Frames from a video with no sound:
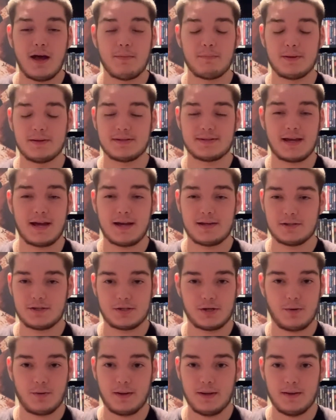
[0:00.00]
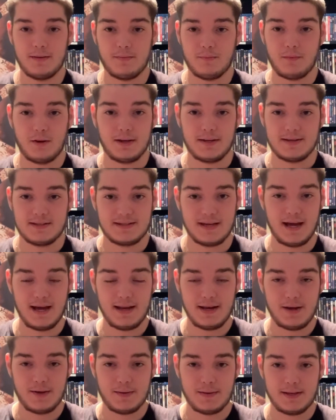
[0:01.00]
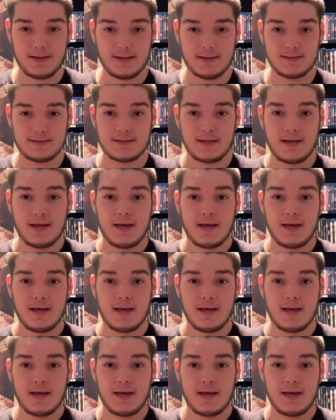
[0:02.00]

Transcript: besides showing what his hideout is,